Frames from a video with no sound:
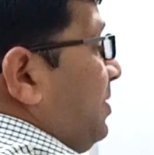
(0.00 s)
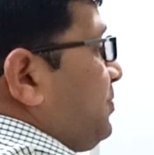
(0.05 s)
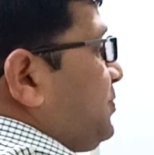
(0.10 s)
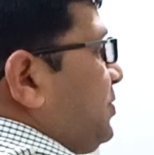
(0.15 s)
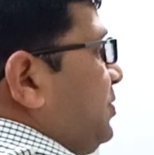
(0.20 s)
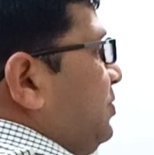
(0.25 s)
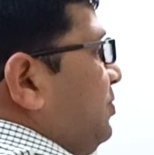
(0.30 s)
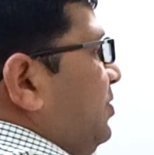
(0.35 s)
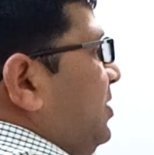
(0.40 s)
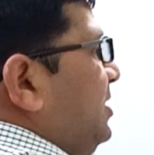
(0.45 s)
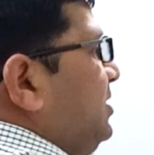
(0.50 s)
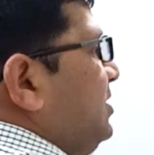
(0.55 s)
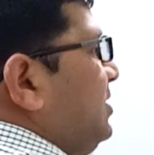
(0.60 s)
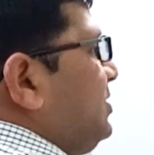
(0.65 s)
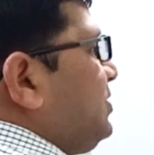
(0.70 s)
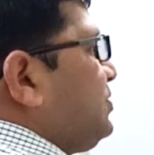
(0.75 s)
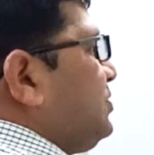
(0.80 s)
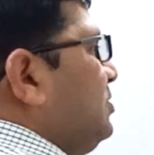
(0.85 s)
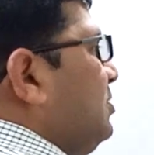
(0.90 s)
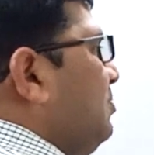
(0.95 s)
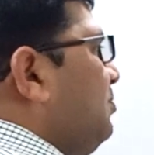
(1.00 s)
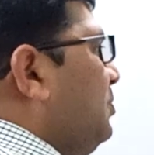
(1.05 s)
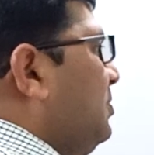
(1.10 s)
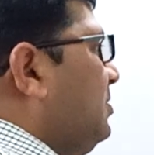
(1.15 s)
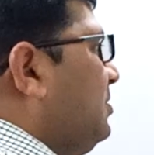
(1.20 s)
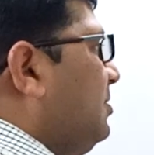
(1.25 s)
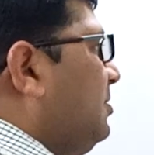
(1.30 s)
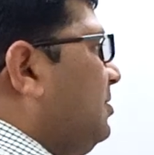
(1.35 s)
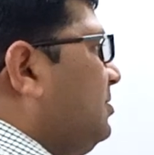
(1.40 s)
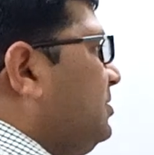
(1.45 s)
substituting this
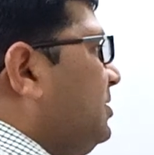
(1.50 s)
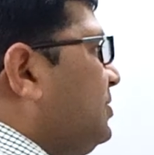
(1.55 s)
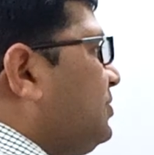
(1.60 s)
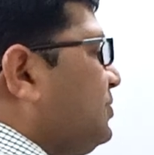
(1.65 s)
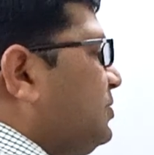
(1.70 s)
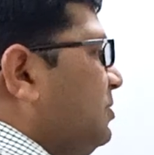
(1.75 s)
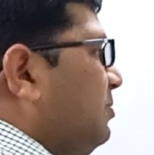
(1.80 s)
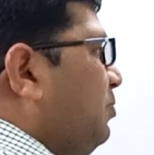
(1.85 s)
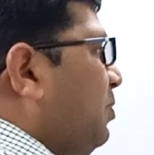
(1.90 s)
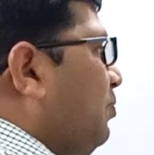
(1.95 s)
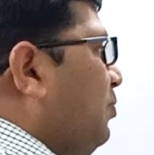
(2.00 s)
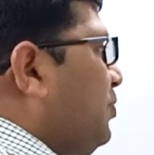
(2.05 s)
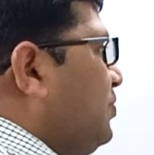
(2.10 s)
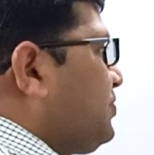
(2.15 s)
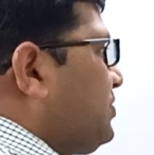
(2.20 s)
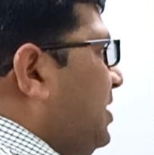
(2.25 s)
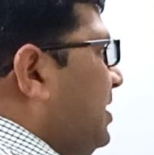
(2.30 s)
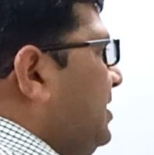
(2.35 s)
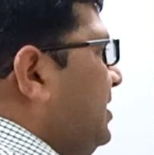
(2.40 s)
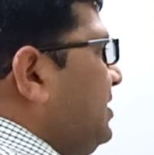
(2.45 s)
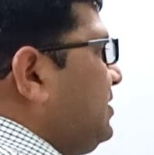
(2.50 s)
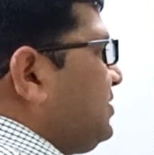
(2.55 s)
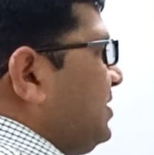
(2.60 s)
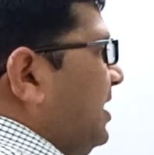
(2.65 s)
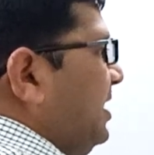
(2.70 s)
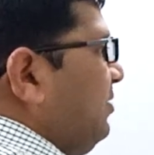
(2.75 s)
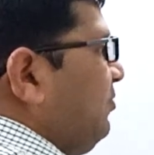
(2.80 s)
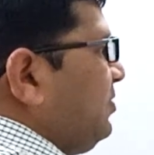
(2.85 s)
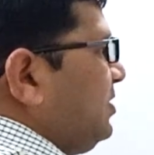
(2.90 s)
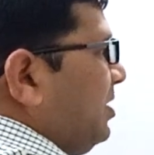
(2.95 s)
proportionality
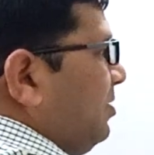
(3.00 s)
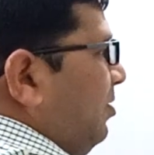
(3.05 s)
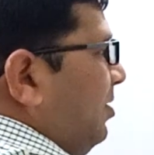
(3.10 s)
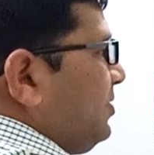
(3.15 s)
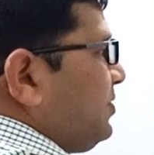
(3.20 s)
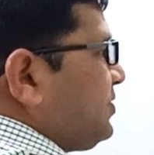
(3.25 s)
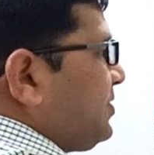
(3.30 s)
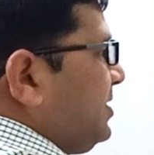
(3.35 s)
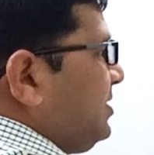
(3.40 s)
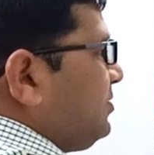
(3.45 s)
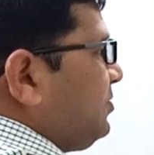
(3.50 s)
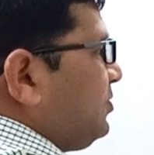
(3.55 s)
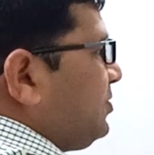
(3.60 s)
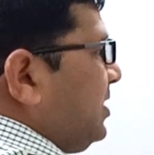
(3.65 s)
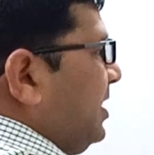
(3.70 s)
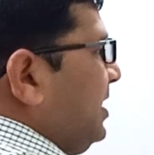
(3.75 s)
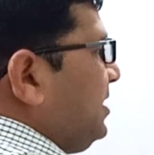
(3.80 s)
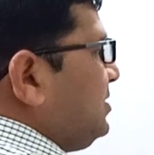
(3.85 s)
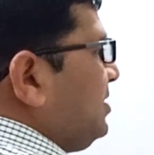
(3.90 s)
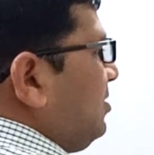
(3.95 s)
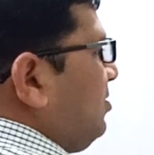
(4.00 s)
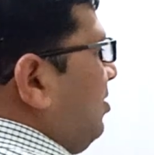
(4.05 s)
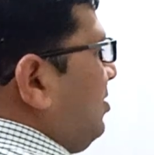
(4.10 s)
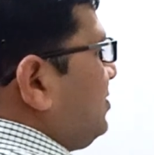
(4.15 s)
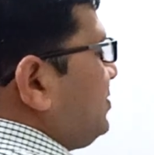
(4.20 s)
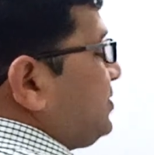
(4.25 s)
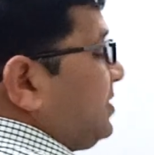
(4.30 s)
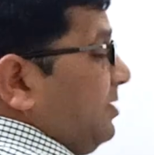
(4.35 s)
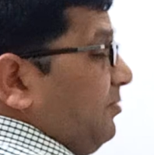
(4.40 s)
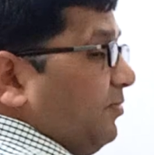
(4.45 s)
sign with a constant. So K is a
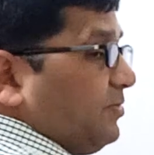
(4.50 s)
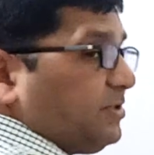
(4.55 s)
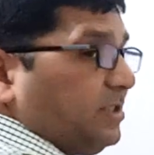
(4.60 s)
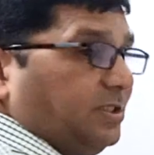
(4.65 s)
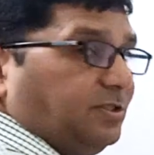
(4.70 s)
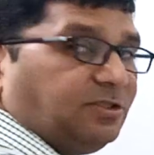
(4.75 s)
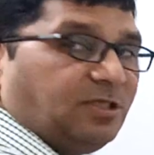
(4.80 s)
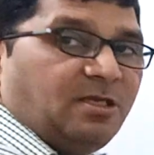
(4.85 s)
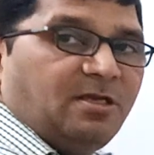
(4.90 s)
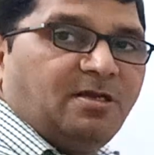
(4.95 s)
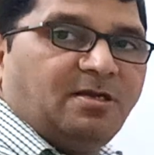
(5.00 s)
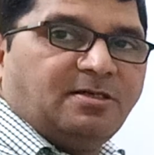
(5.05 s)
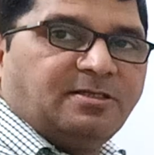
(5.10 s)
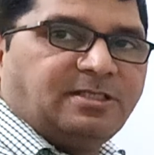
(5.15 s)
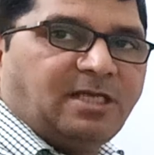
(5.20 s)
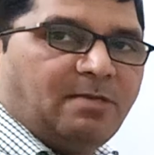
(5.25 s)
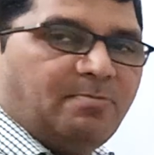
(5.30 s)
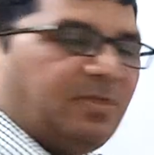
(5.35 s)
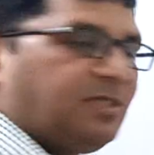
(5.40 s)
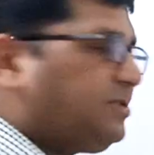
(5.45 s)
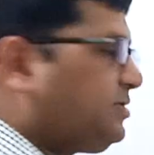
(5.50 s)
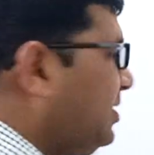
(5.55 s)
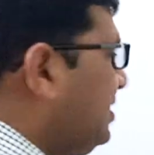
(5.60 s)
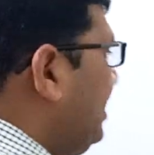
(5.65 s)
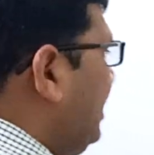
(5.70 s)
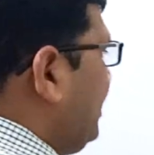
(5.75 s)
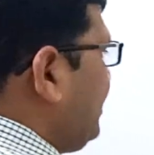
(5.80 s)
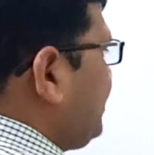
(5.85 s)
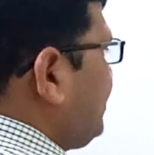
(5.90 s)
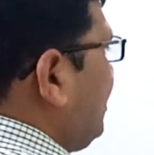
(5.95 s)
constant which is
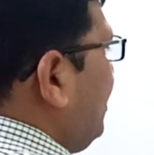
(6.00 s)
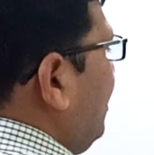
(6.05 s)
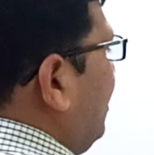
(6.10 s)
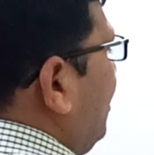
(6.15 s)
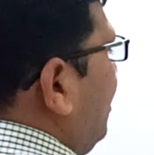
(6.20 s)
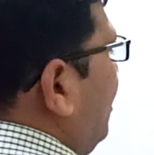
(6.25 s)
dimensionless.